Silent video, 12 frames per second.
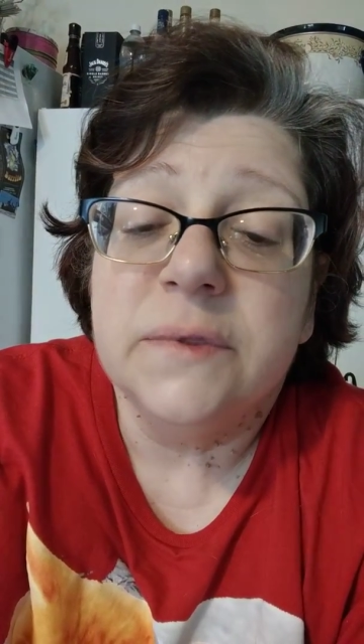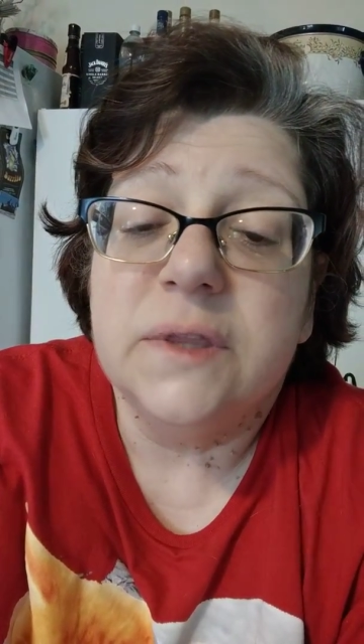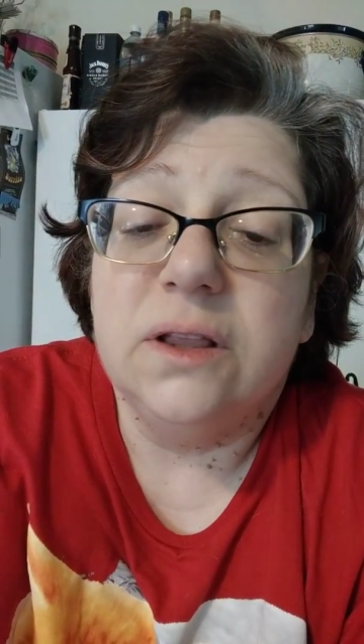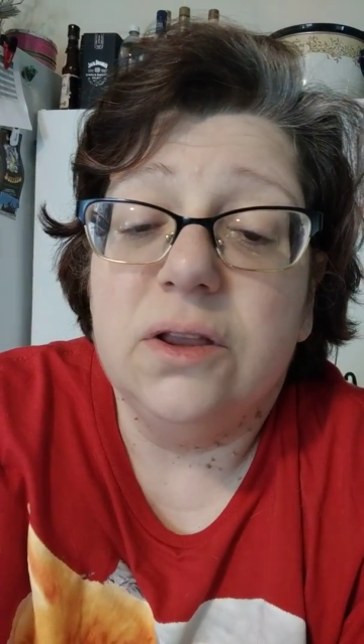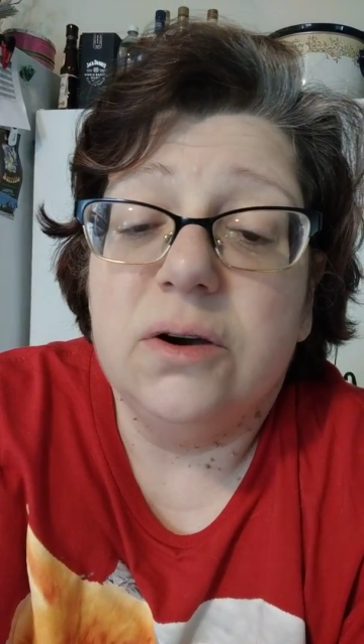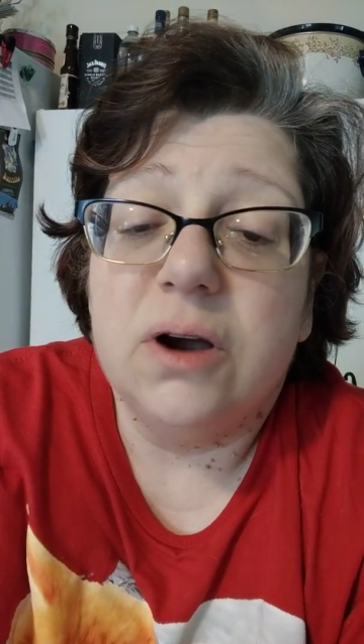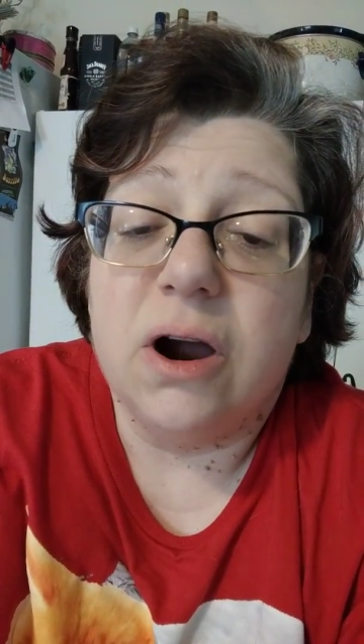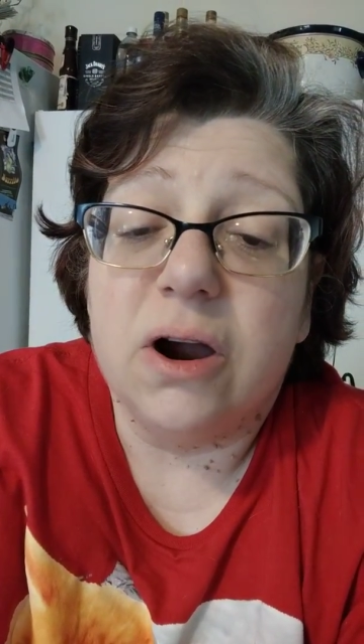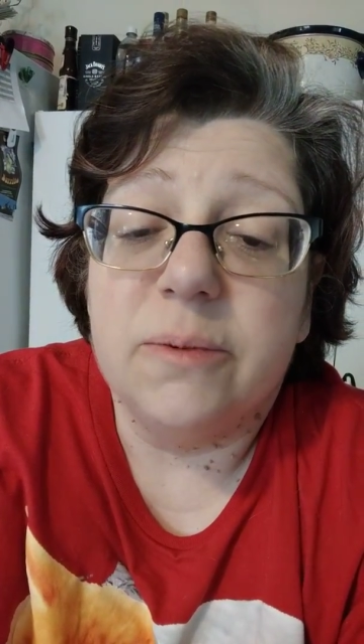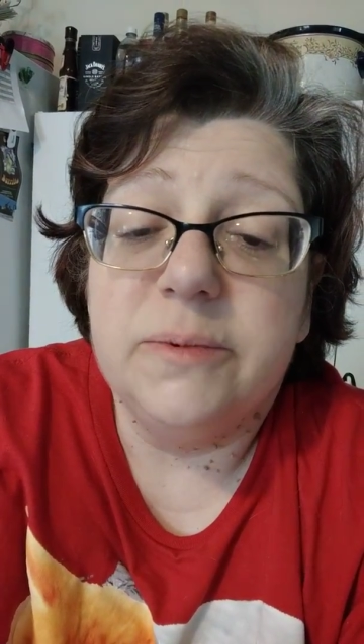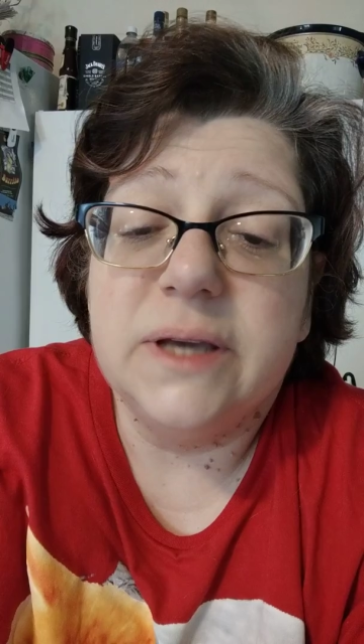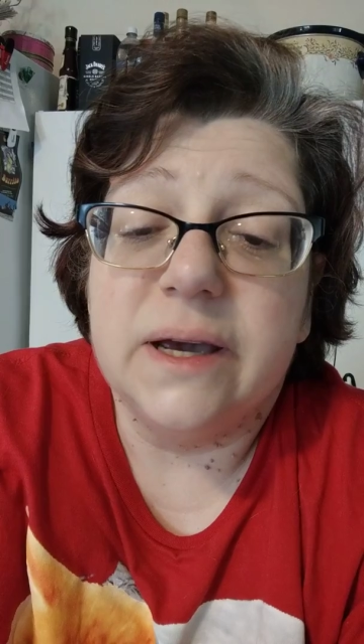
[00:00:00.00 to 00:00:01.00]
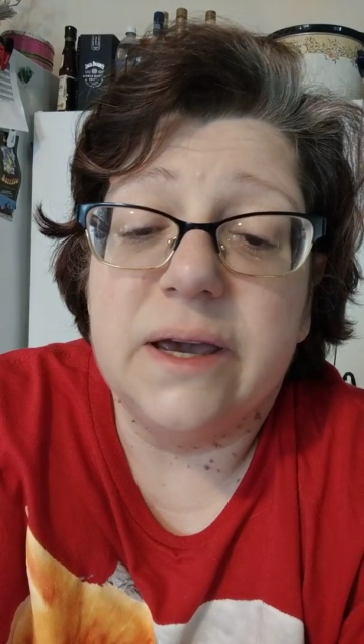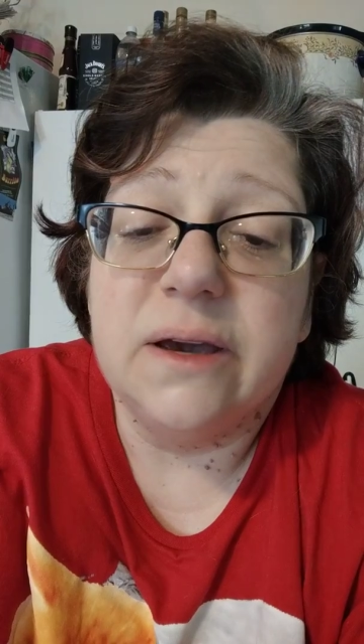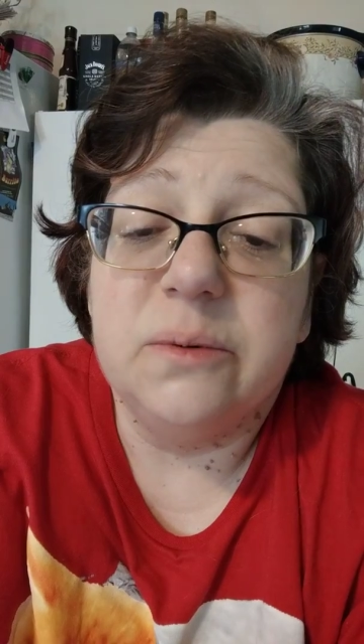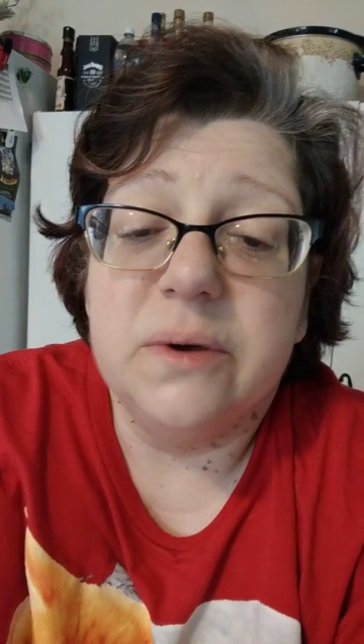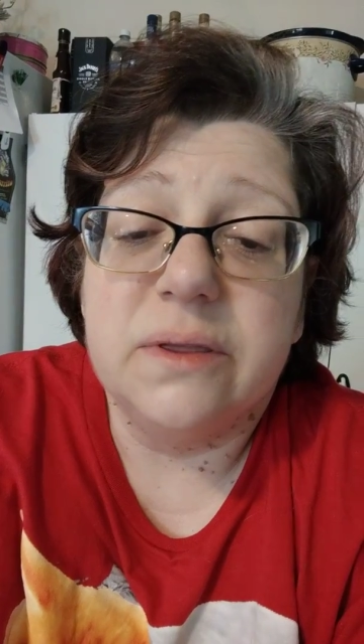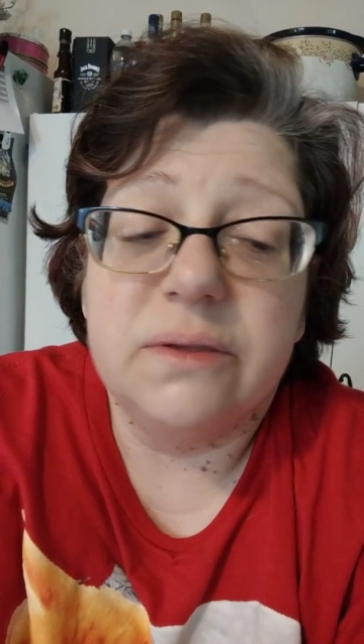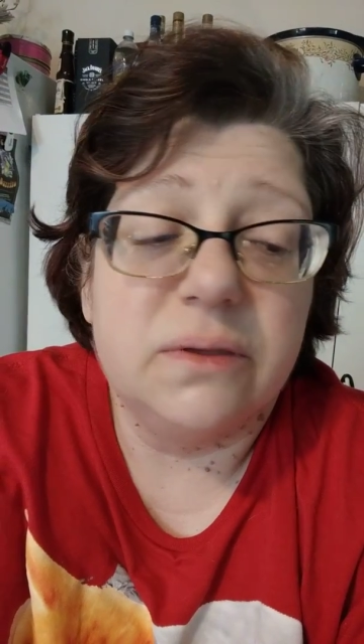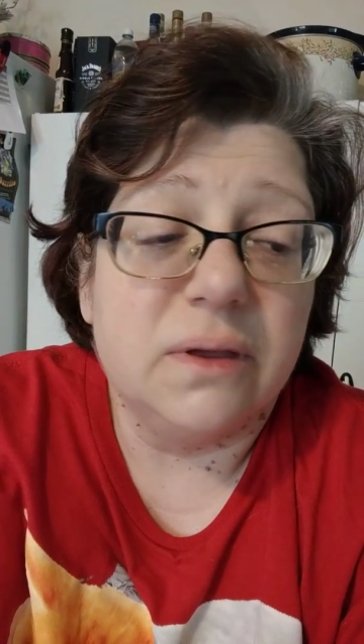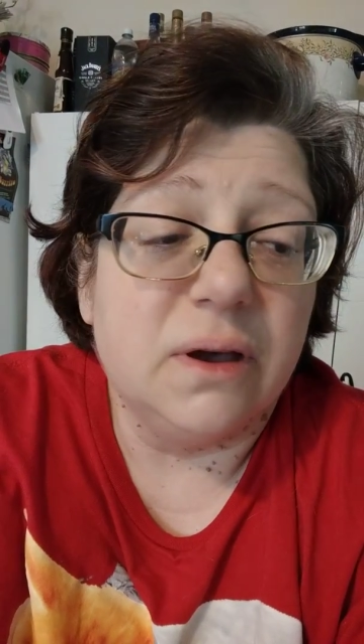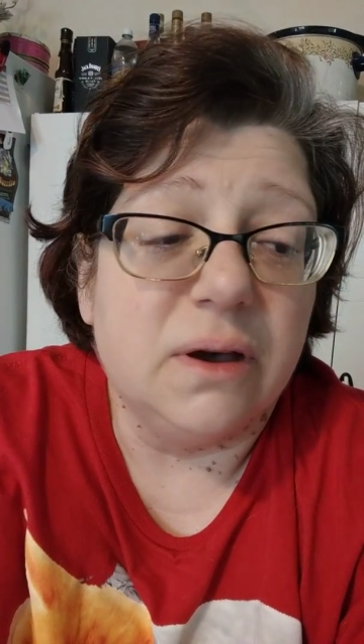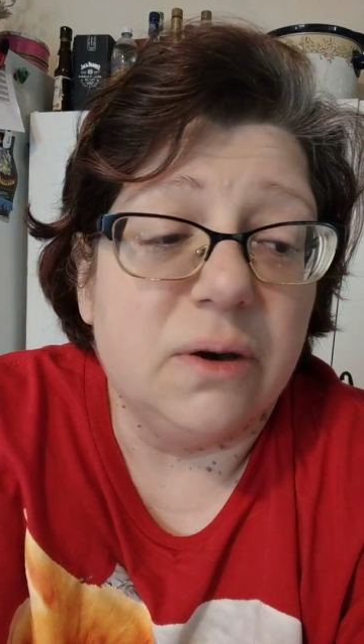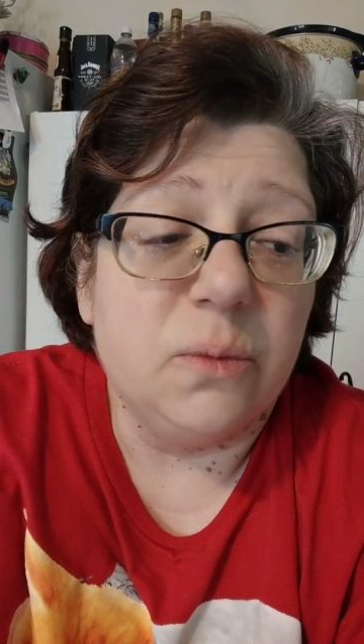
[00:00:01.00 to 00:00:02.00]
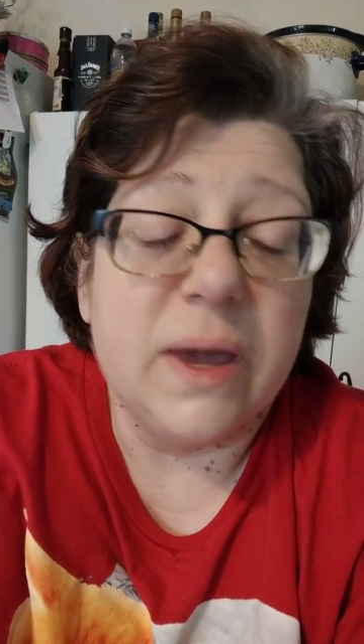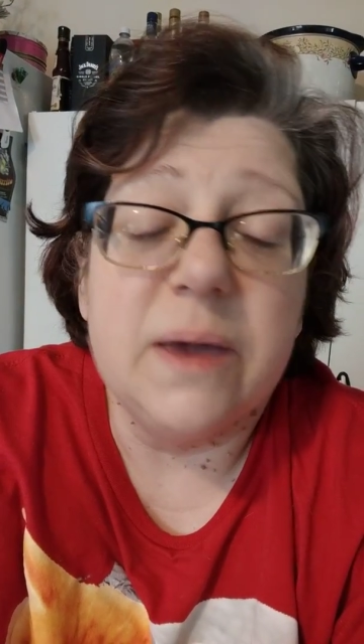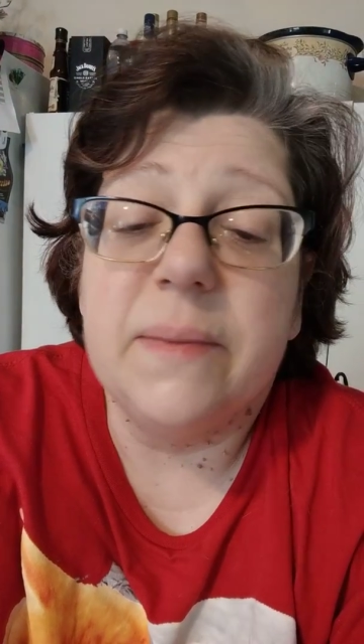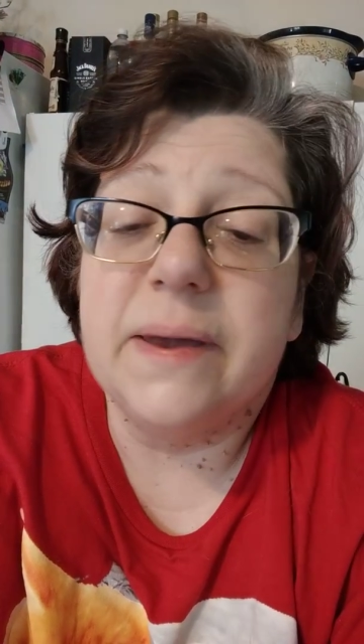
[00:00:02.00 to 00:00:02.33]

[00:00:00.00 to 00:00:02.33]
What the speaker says: low carb diet with weight